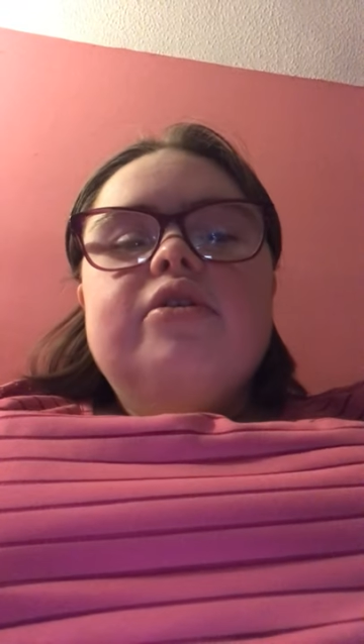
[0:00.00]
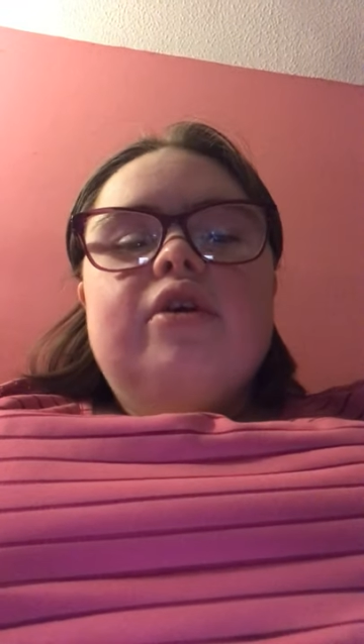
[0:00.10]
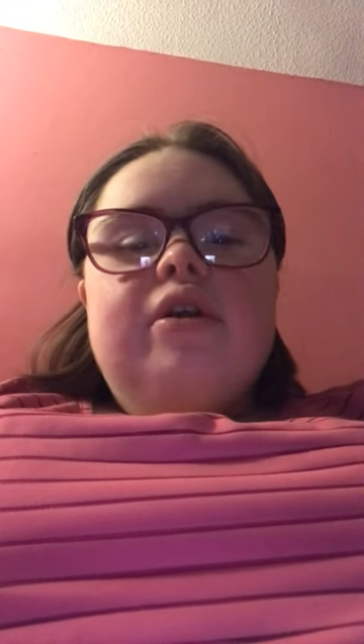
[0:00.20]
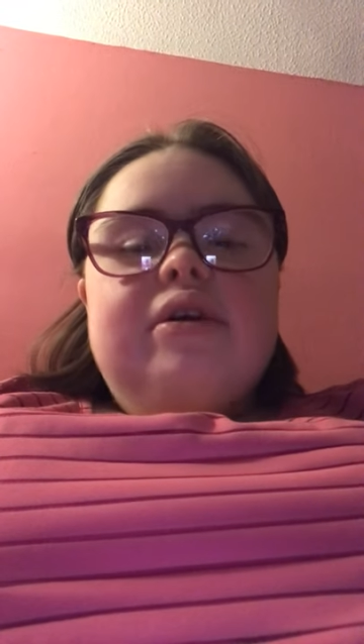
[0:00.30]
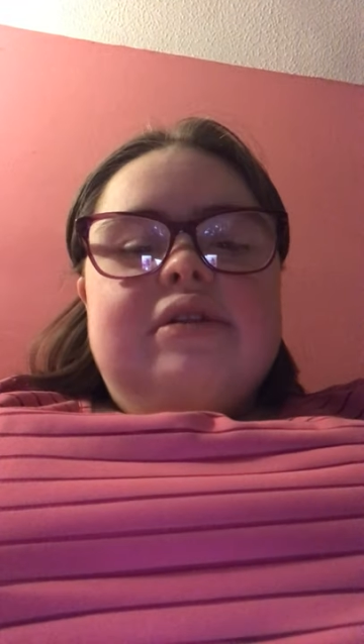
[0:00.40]

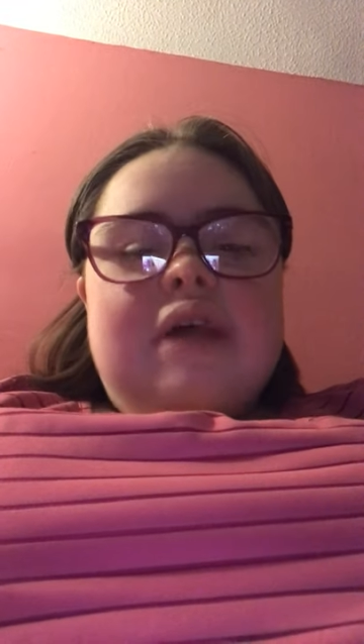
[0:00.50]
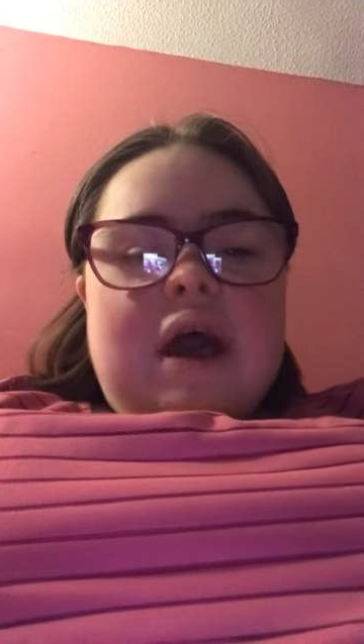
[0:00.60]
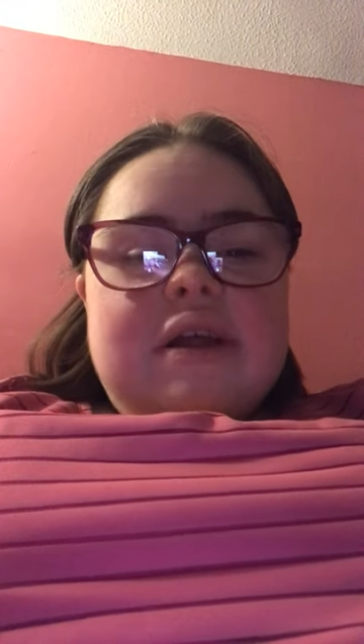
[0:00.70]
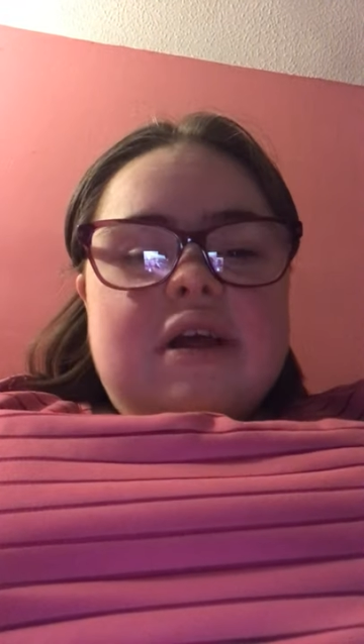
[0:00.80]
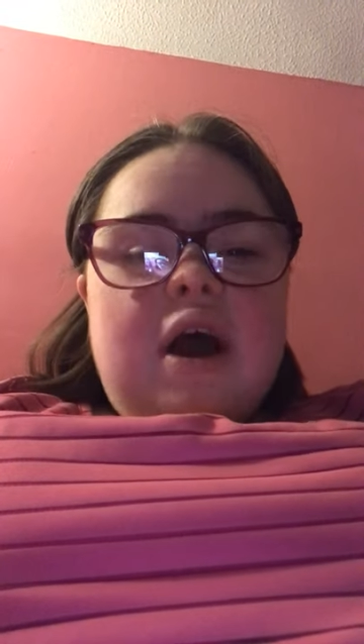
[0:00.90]
So in the
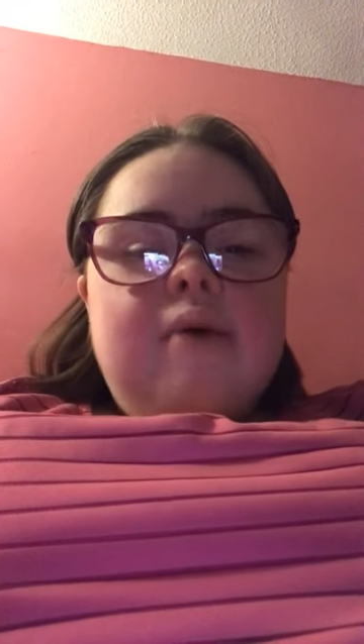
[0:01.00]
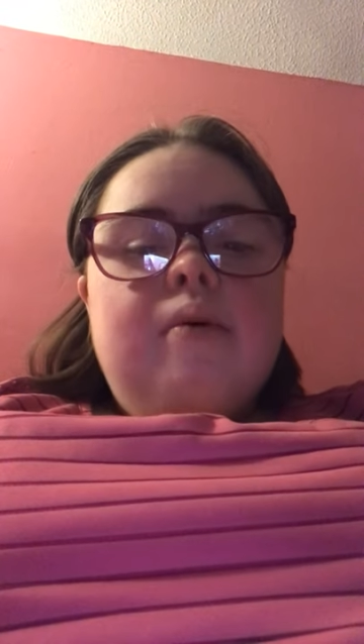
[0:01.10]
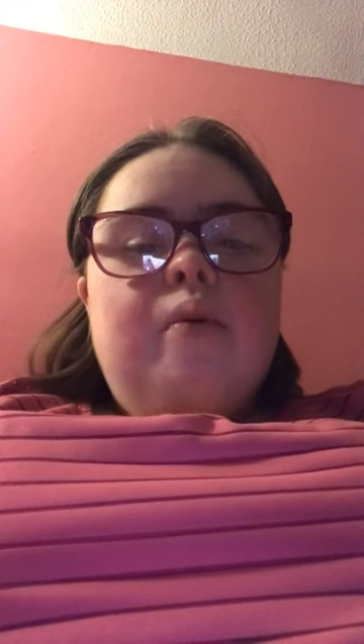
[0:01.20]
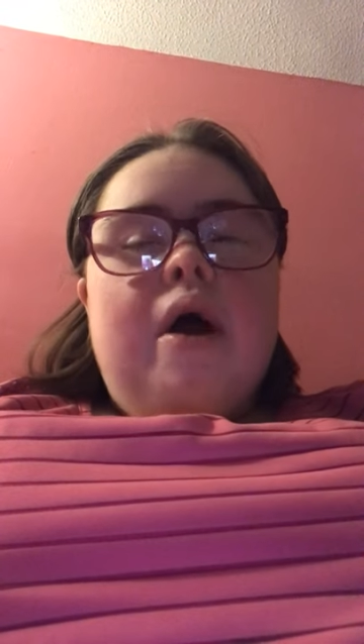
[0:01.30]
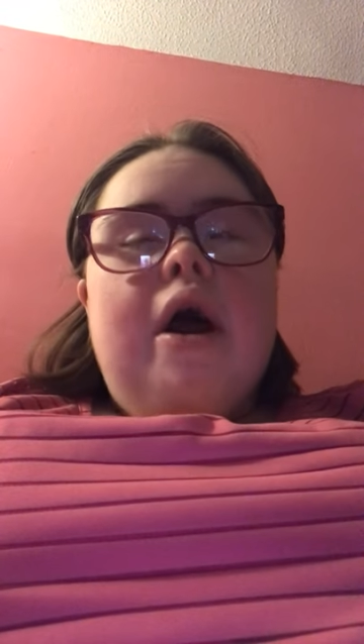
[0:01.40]
daytime
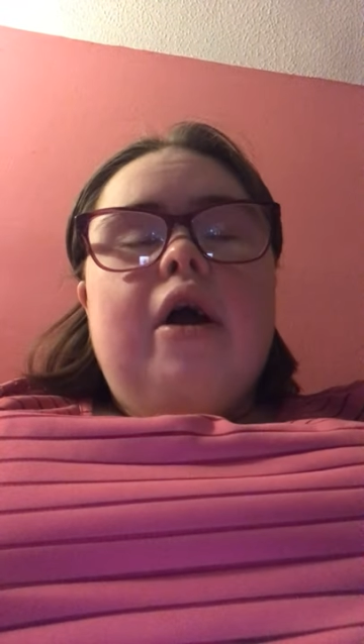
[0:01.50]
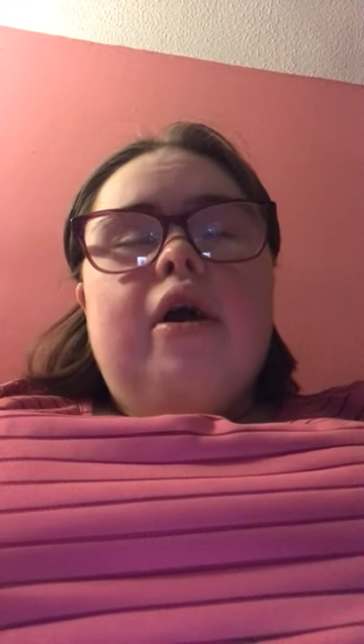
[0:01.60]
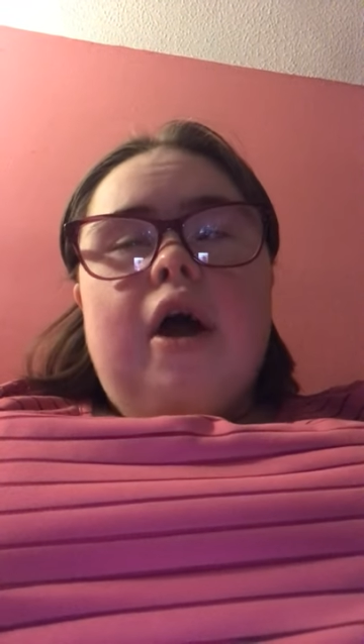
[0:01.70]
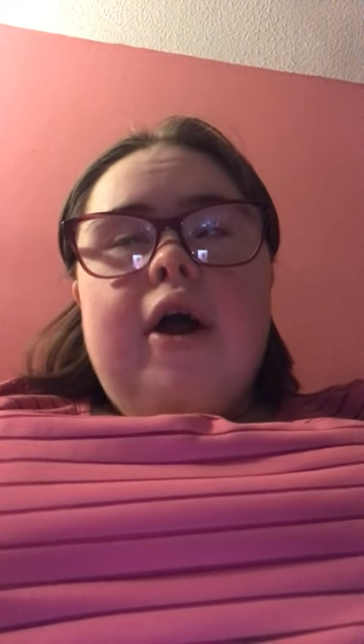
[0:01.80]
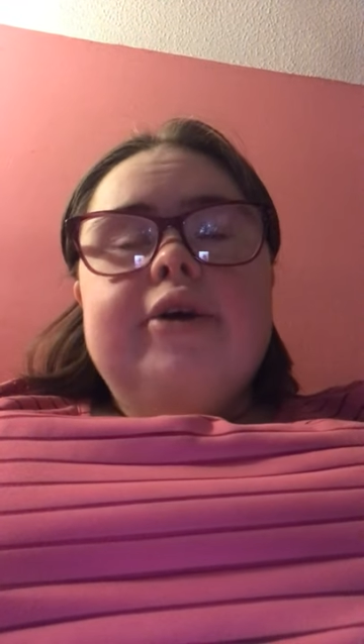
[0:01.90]
I wear
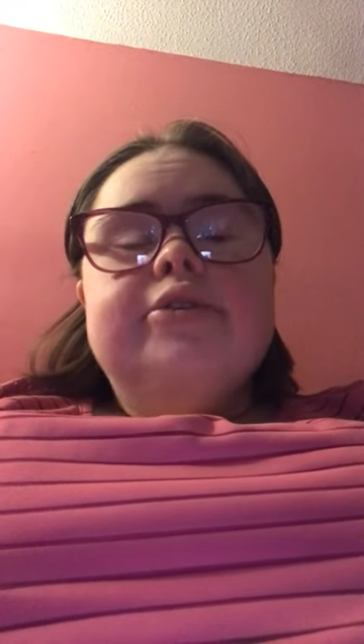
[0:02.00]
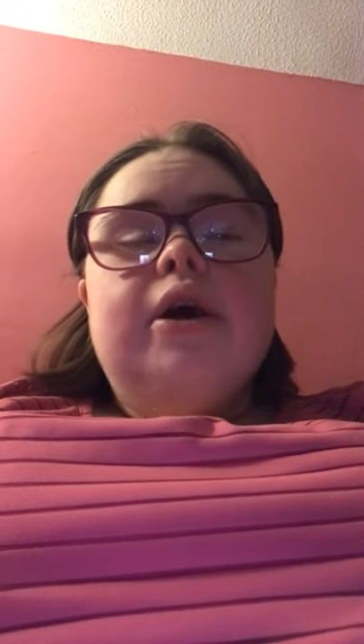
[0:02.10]
clothes,